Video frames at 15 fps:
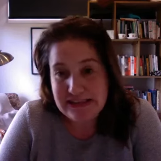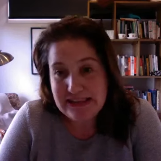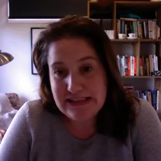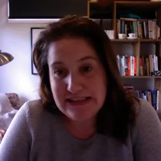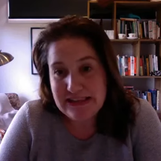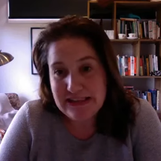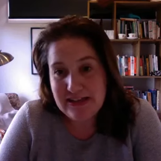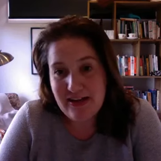
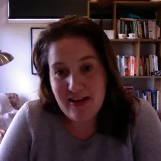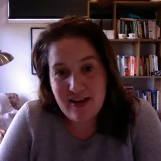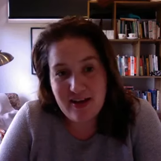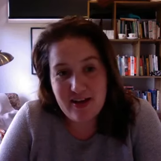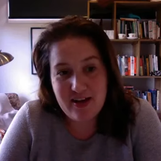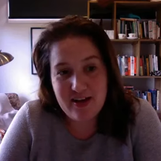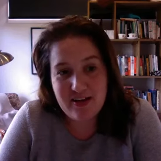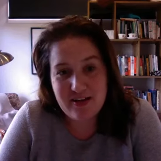mm,
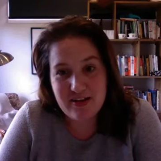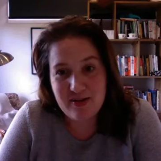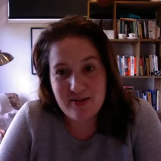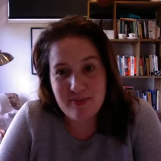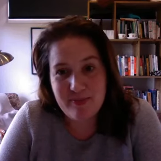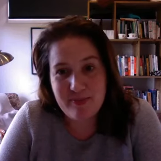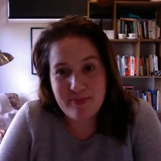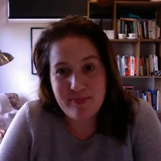and
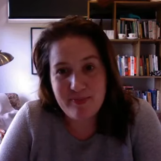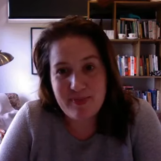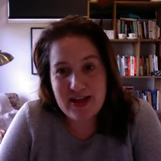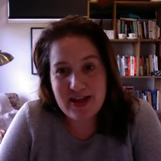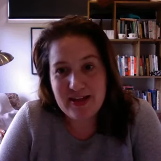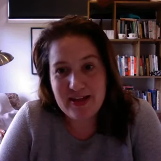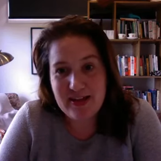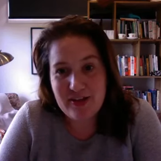um,
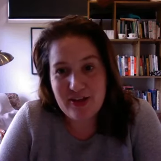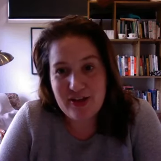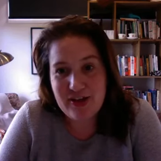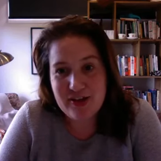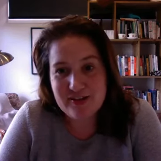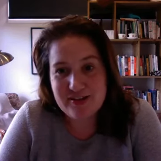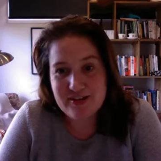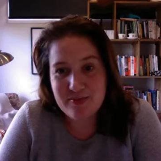and
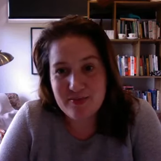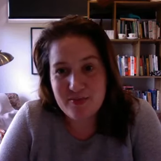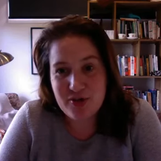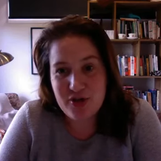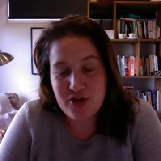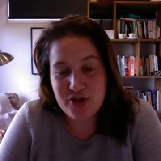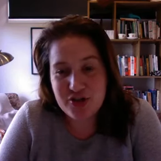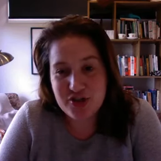learn some
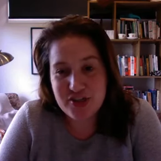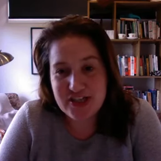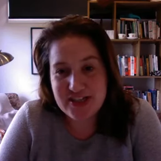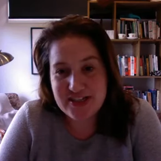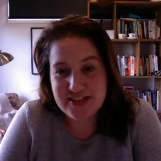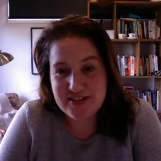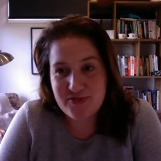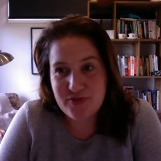new
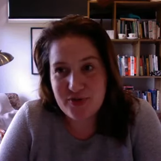tricks